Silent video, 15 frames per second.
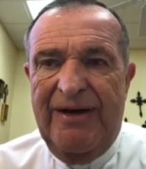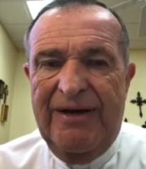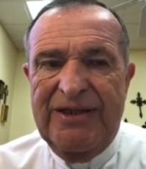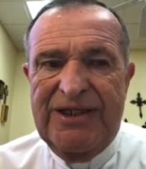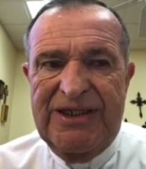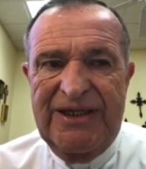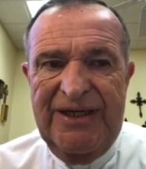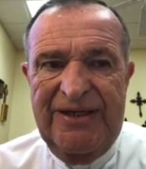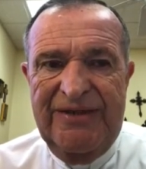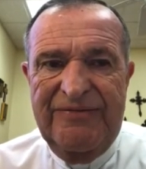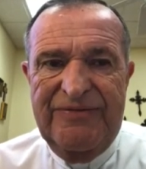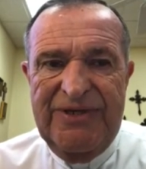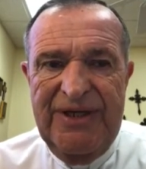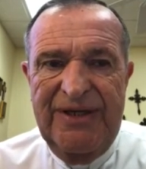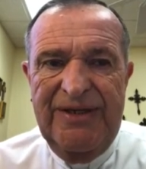
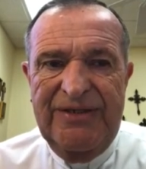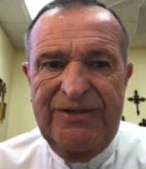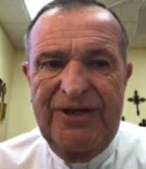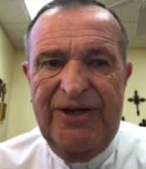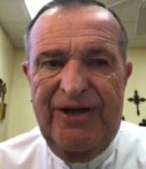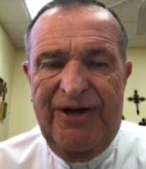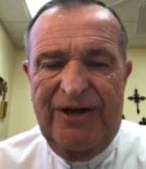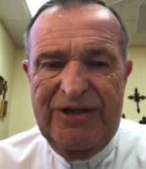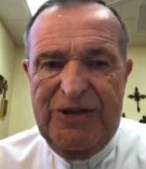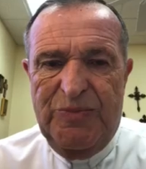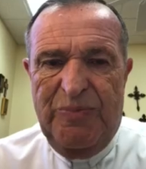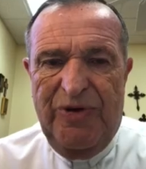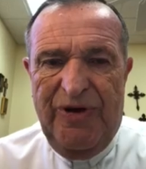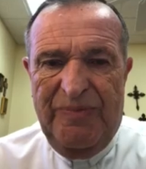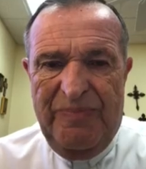ourselves to God's
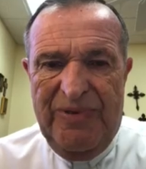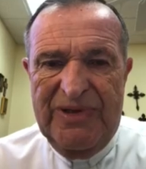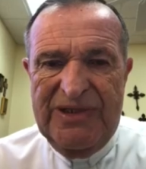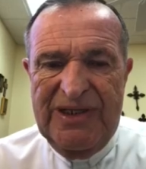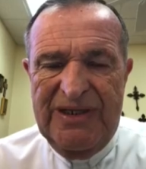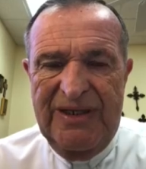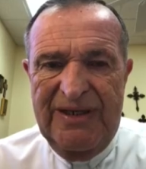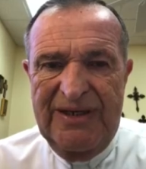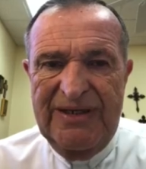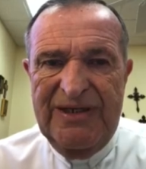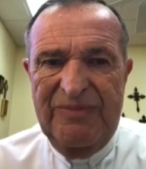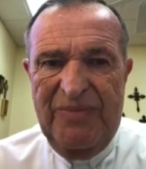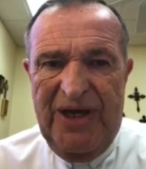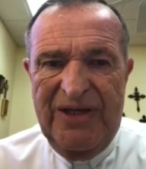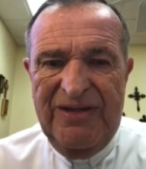purpose
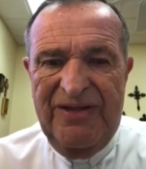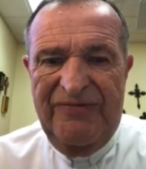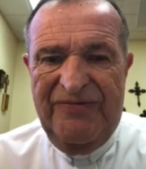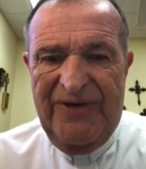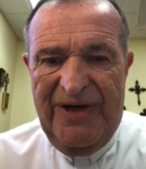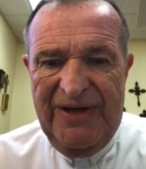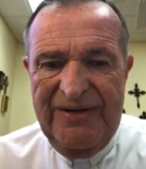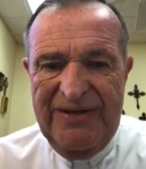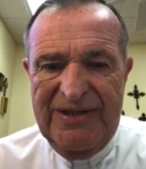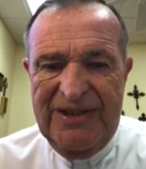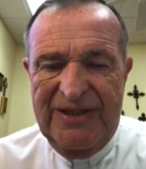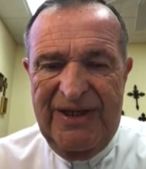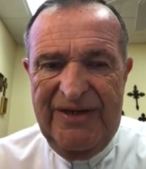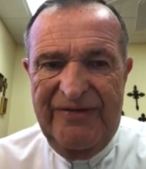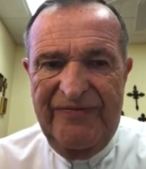to make the
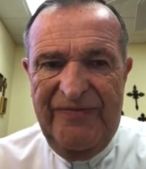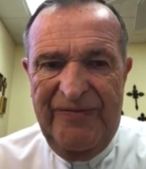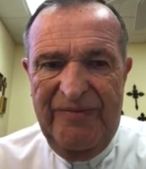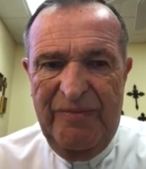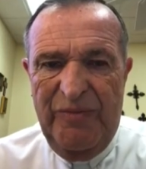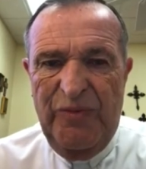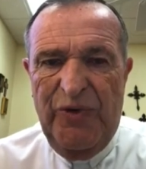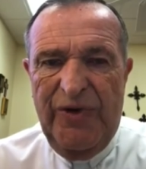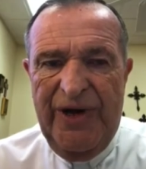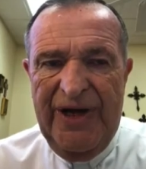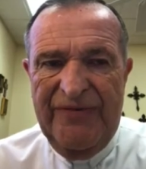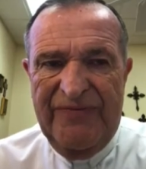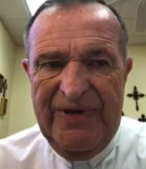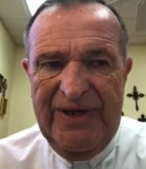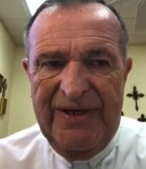Father's love more
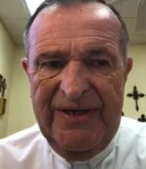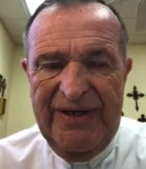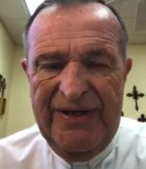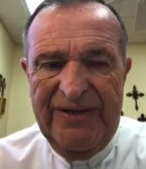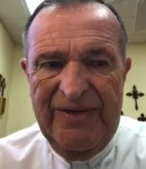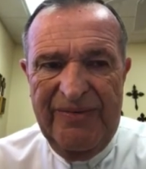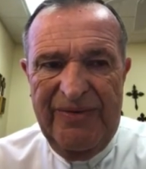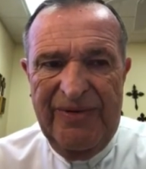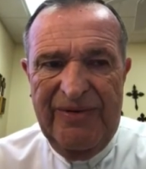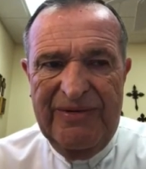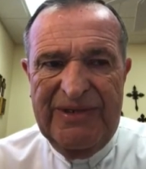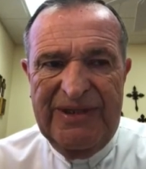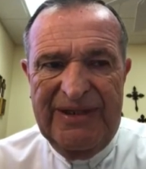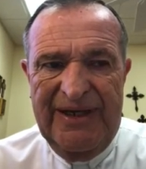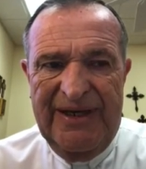evident in the
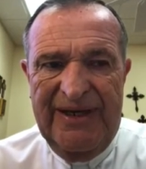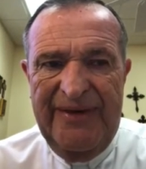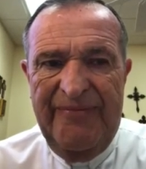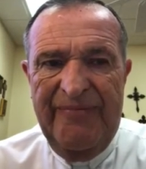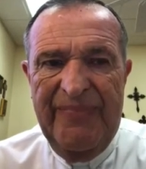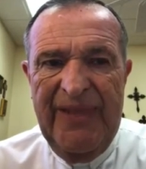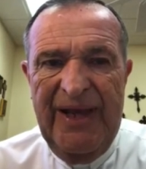world today.